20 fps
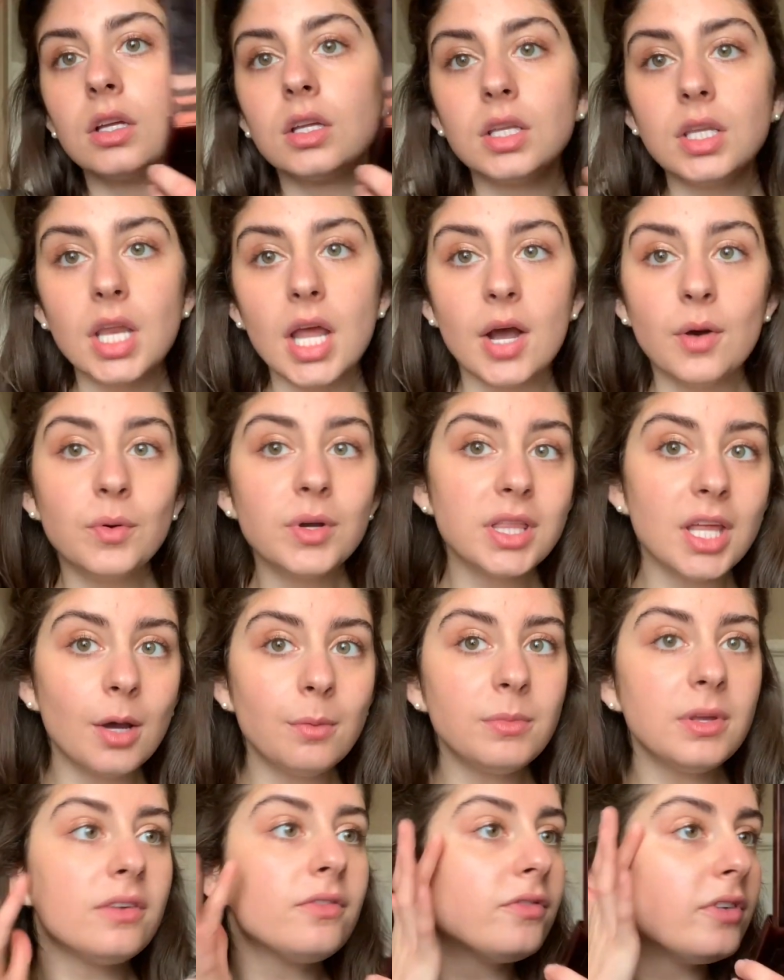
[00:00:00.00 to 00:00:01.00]
Now,
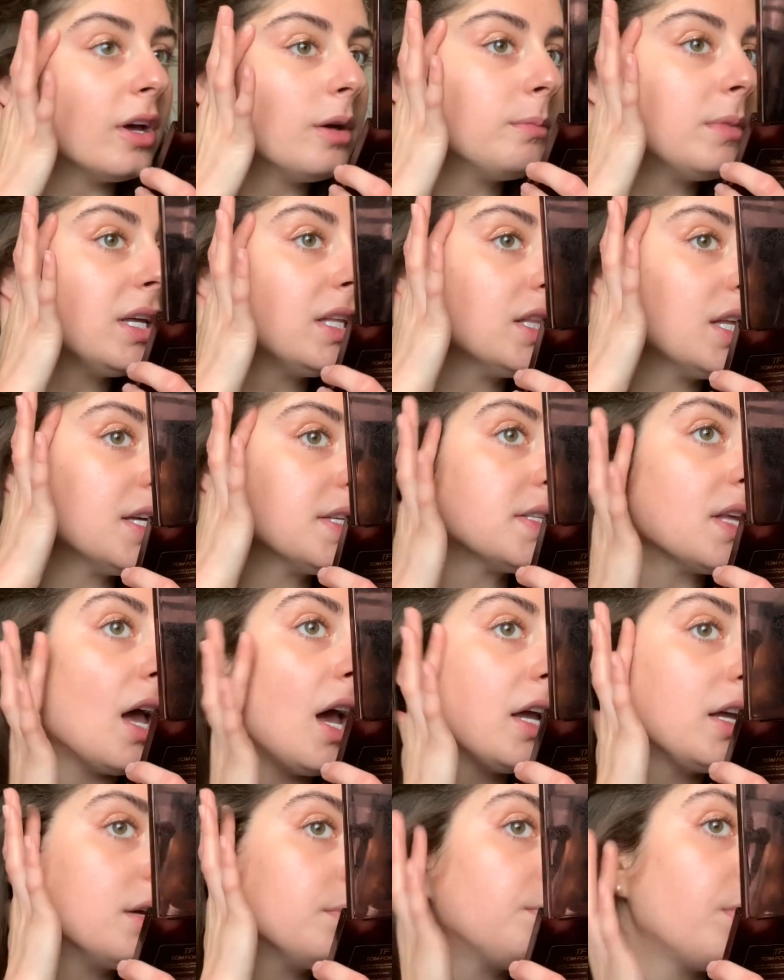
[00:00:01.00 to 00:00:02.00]
without me filming this,
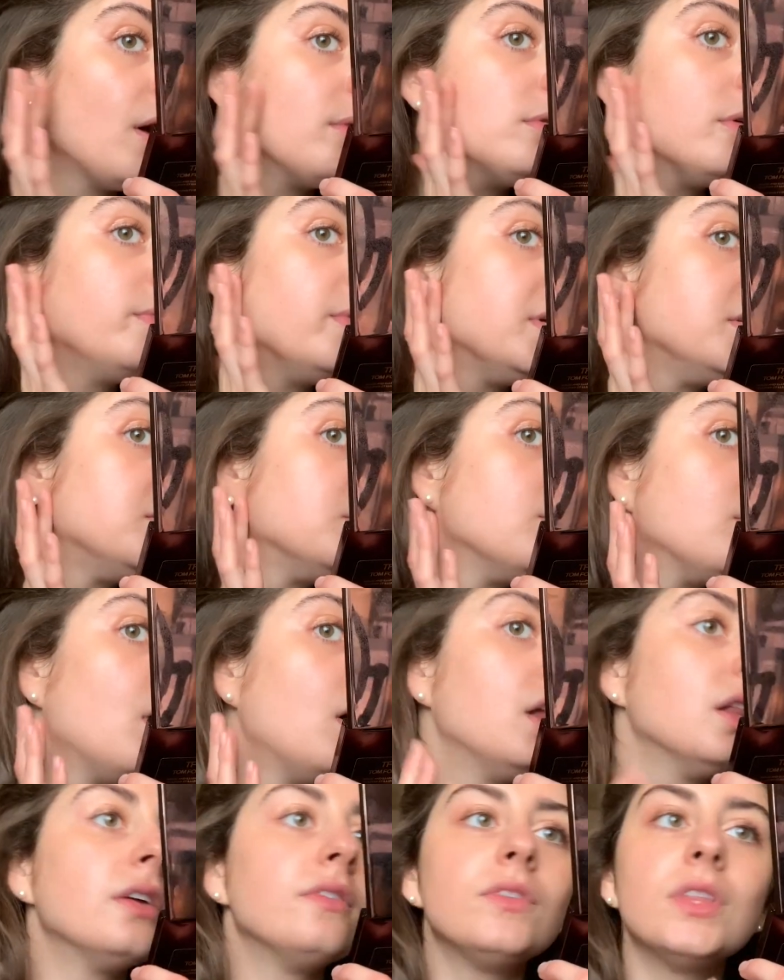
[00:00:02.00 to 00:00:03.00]
I could probably do
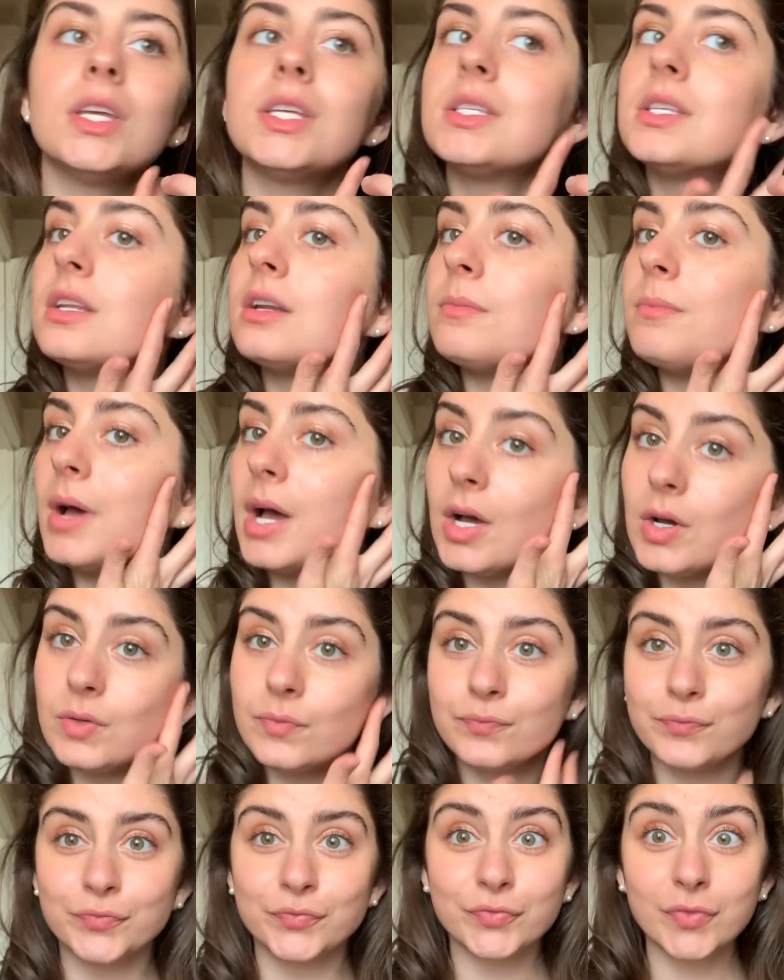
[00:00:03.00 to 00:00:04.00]
all of this in about
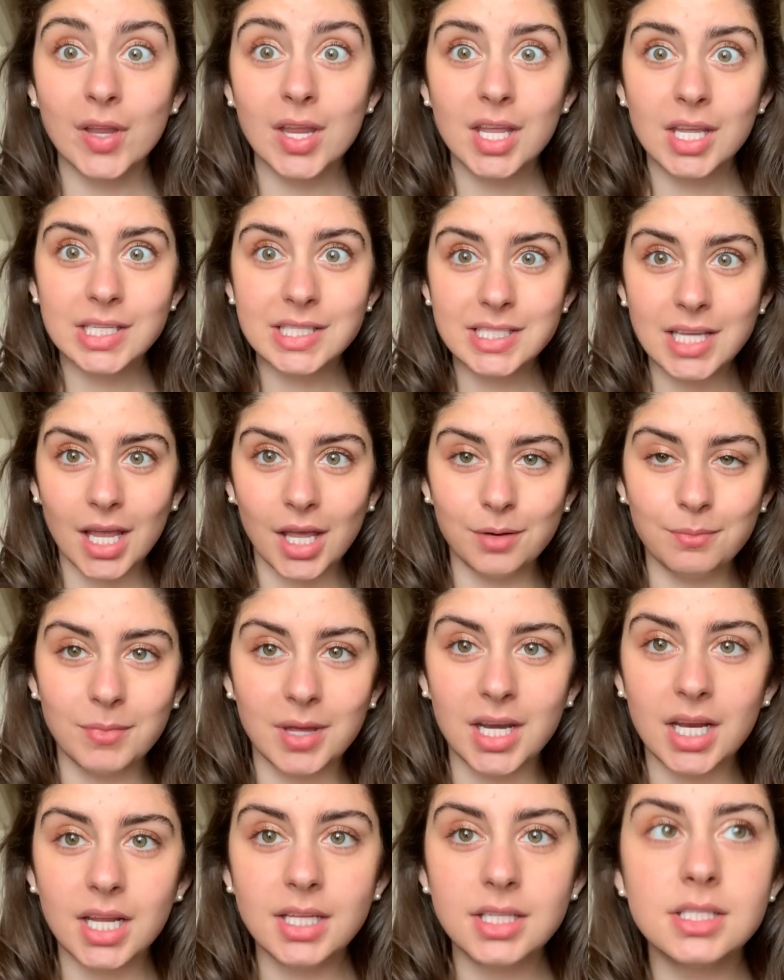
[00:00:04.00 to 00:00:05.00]
10
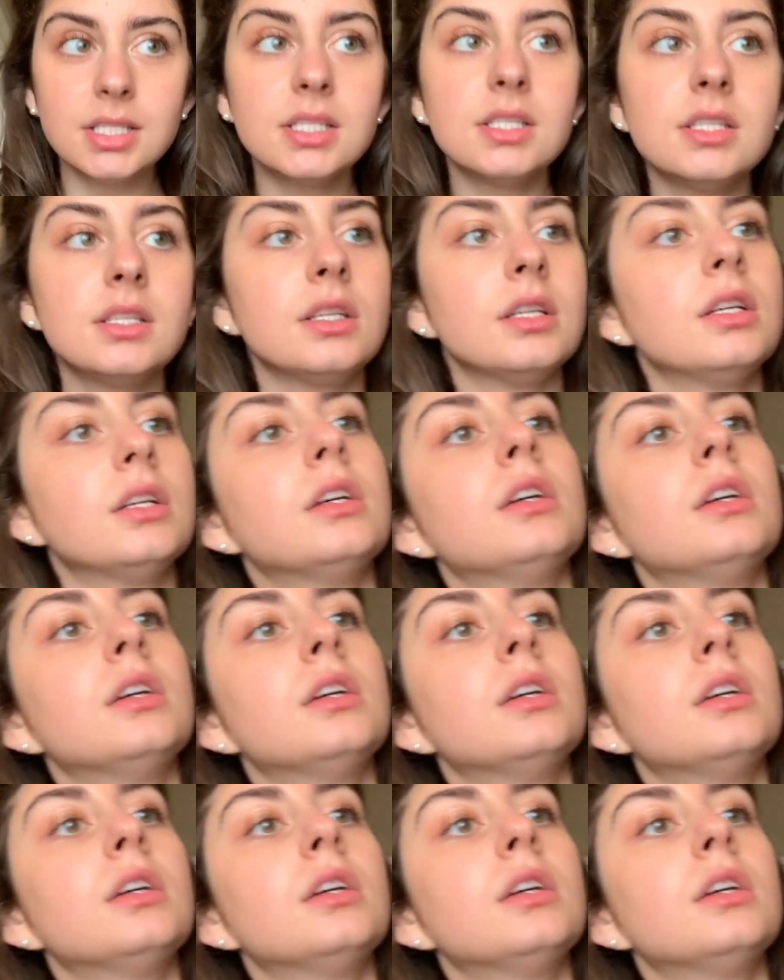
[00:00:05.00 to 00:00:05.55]
minutes.